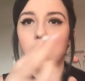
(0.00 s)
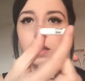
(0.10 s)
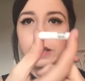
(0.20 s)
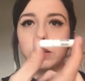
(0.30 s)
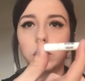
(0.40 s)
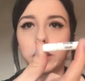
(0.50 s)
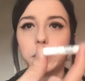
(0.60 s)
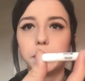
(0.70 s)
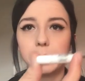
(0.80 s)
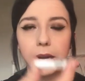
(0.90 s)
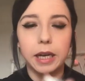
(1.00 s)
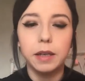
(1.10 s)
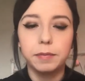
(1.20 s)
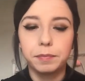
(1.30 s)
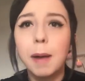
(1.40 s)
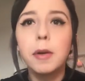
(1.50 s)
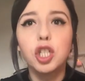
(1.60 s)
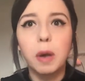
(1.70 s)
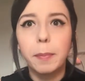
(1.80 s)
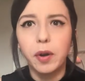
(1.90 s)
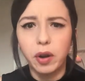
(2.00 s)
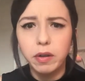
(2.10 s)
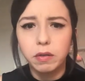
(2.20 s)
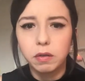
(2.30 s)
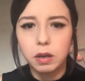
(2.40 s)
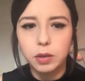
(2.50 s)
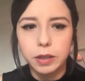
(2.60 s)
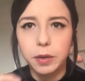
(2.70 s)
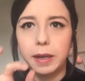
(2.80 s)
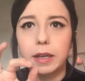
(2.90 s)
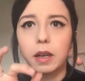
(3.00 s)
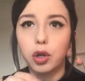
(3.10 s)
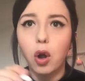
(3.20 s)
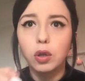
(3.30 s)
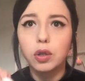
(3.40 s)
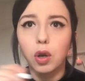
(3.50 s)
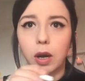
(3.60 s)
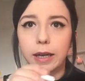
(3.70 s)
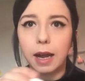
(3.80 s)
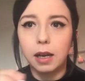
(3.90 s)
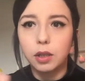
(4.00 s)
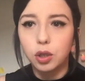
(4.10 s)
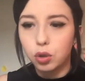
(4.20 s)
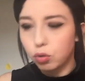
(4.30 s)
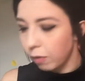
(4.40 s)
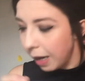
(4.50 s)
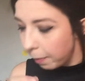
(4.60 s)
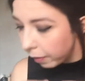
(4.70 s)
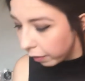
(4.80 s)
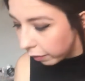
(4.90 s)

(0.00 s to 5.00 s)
little glue here. How much do I put on? Do I do, like, dots or, like, a strip?